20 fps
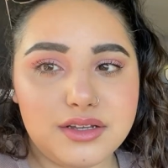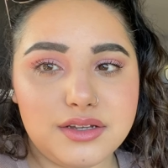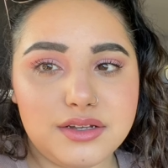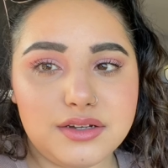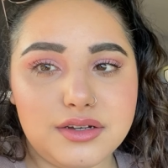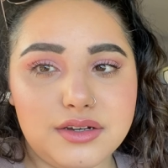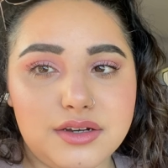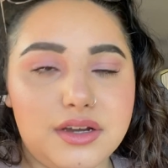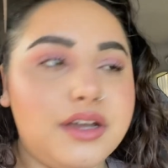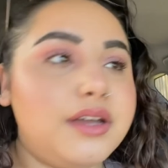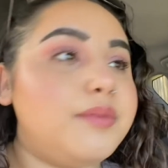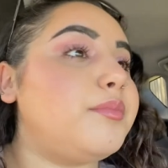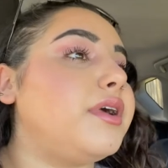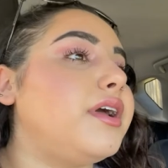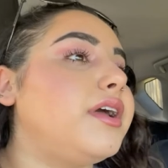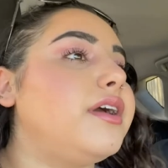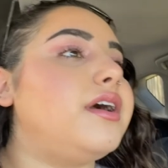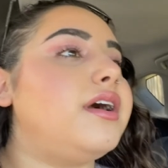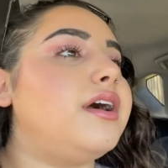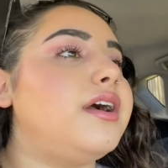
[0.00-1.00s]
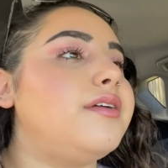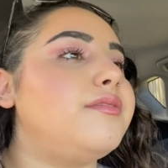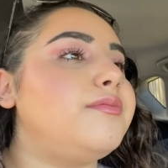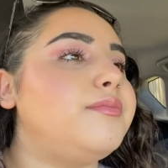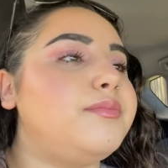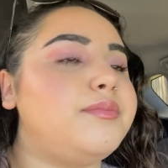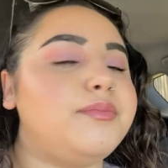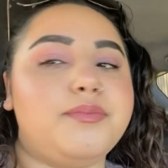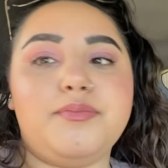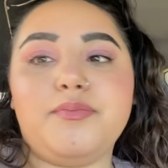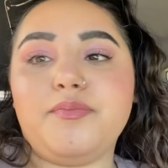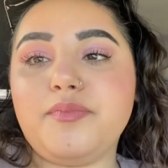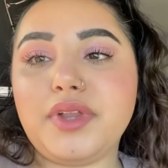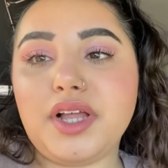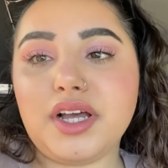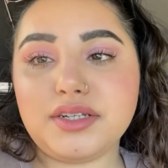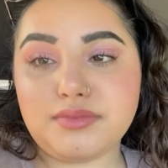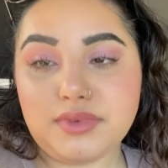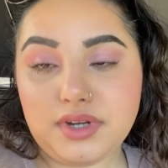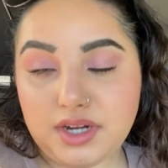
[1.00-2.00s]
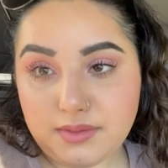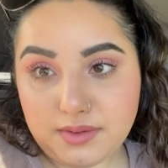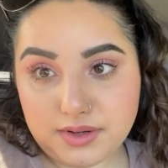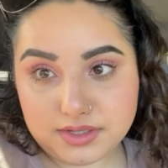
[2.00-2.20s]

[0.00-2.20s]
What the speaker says: I plucked my eyebrows